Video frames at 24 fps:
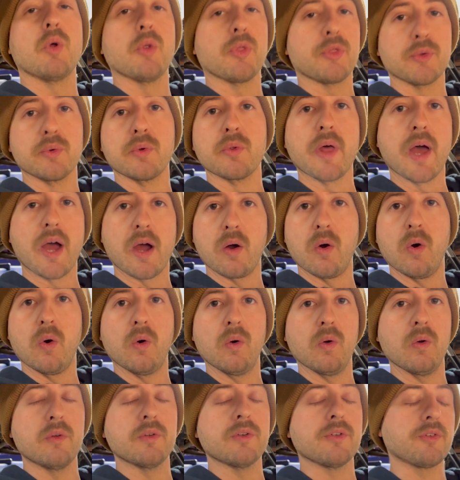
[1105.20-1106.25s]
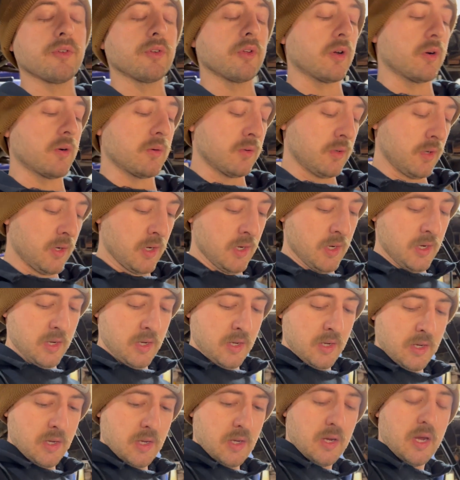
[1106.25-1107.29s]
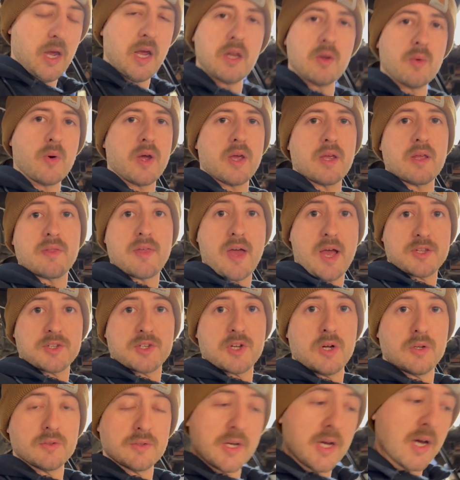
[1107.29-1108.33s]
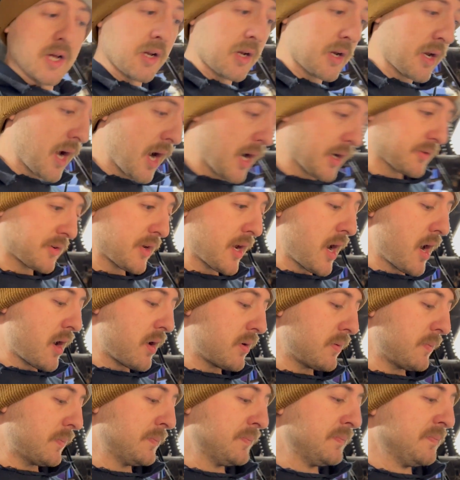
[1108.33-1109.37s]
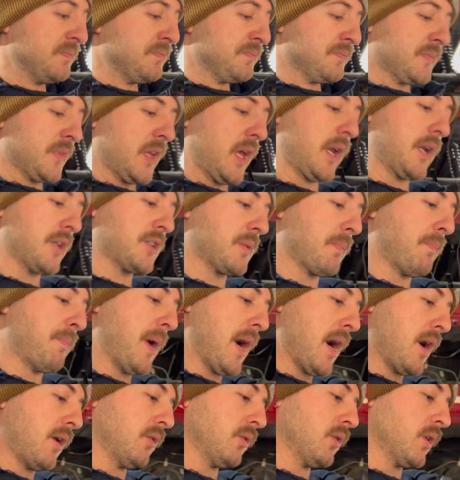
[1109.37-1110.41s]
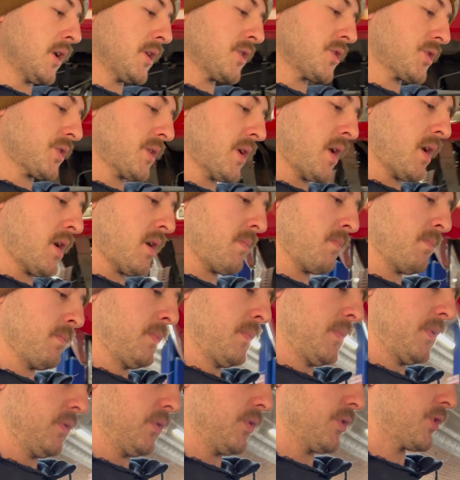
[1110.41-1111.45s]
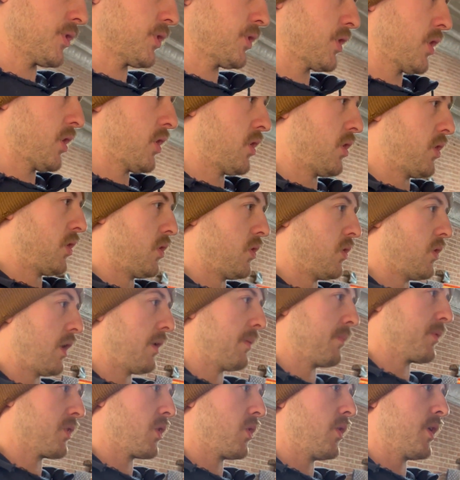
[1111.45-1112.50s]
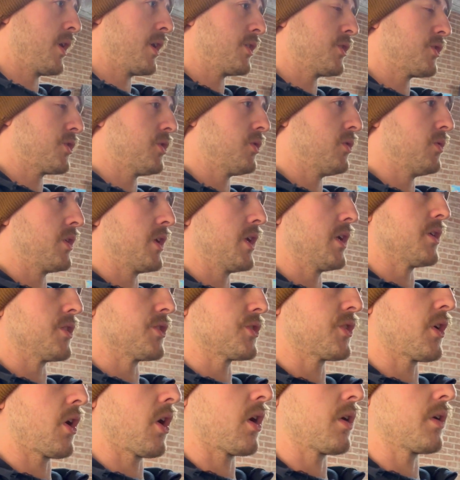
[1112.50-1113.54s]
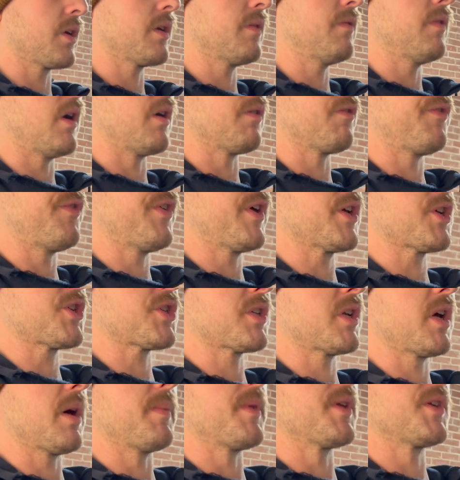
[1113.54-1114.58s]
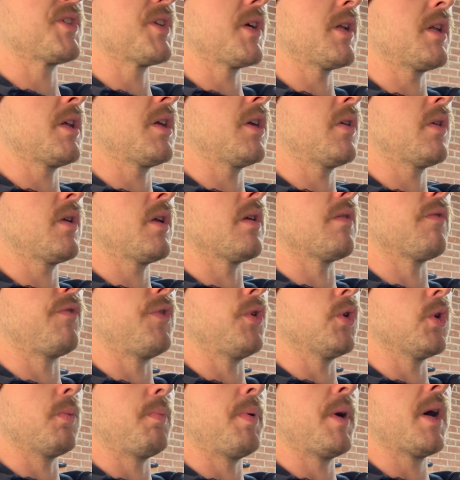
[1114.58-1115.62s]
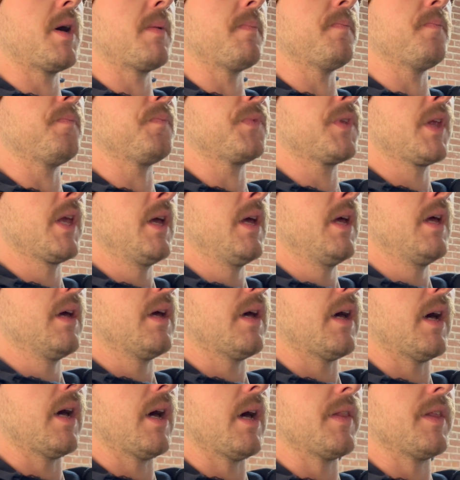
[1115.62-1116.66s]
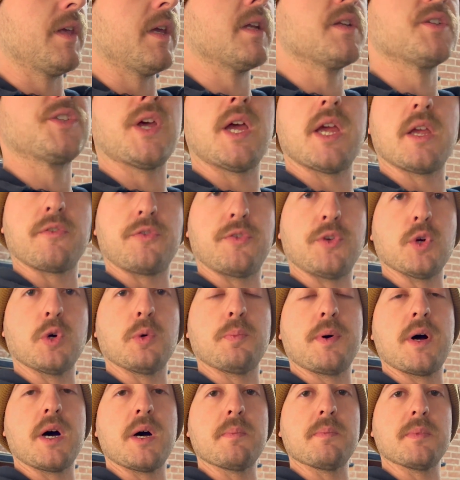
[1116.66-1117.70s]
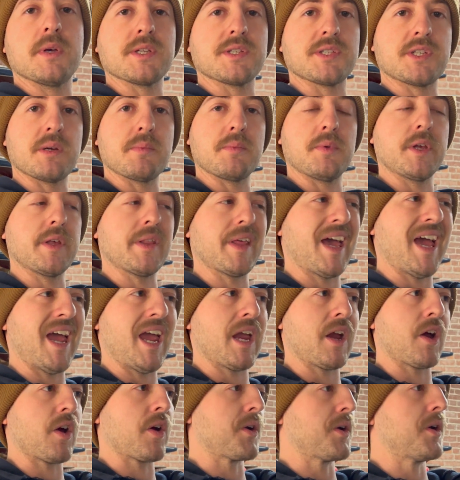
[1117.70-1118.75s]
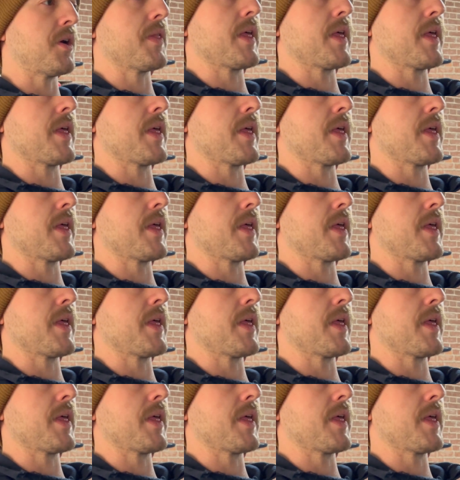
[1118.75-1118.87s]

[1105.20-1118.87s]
through that hole. So anyway, that's all done and knocked out, and it's about lunchtime. So I'm going to get started on finishing up the sending unit and fuel pump, the in-tank fuel pump assembly, the hanger and all